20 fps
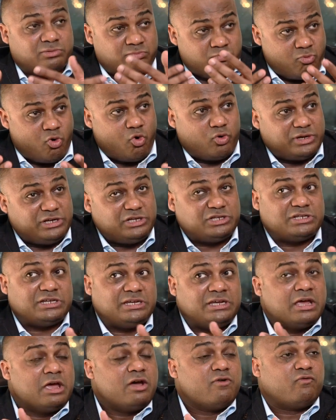more
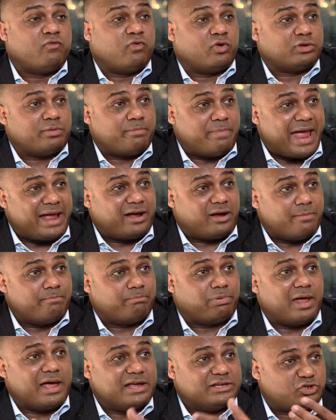easy for the bank
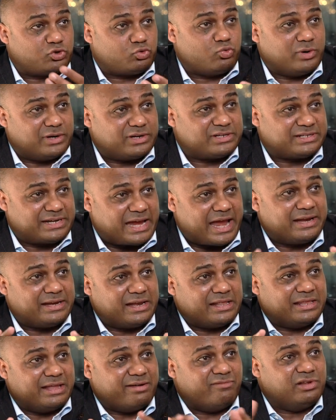compliance to understand,
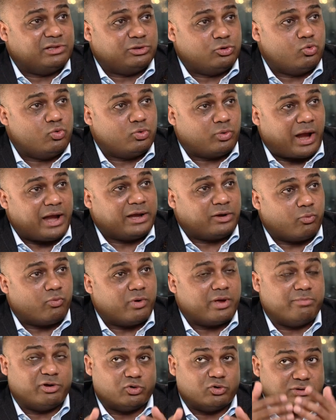and they will do right
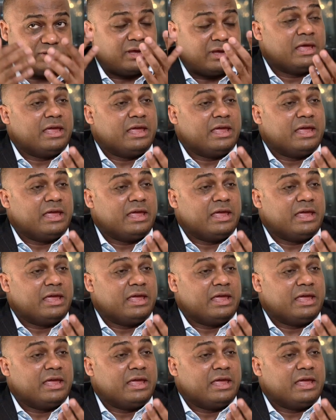away, because